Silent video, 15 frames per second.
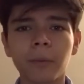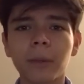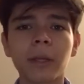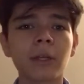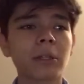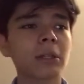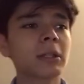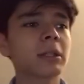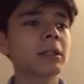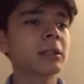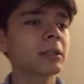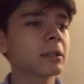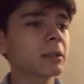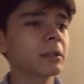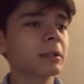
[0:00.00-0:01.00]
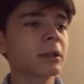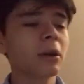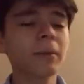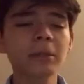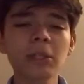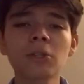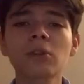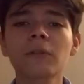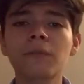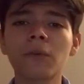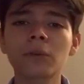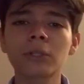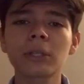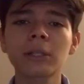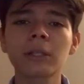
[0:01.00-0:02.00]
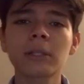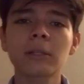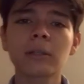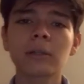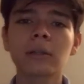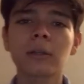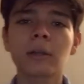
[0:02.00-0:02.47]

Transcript: because gravitational forces